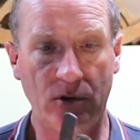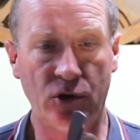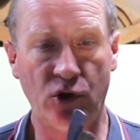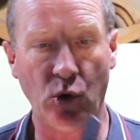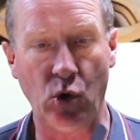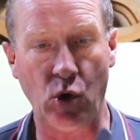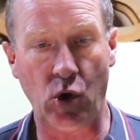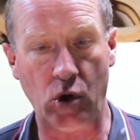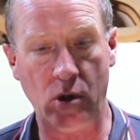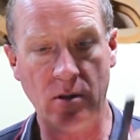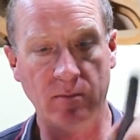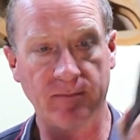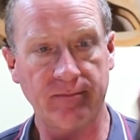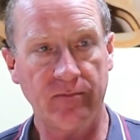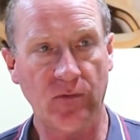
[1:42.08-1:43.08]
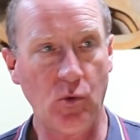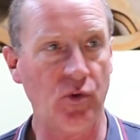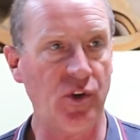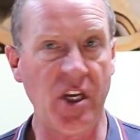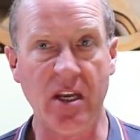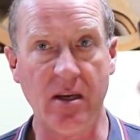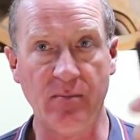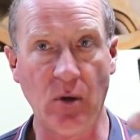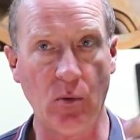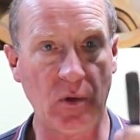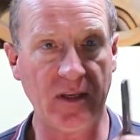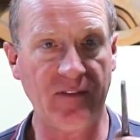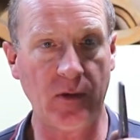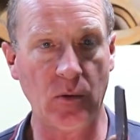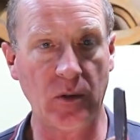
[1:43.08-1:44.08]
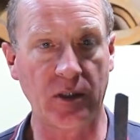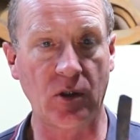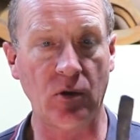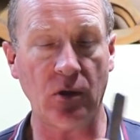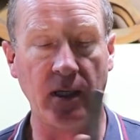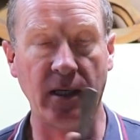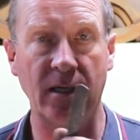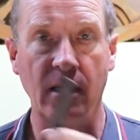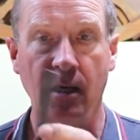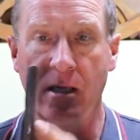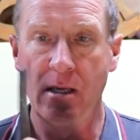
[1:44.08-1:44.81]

jaw, or nib, or whatever you want to call it,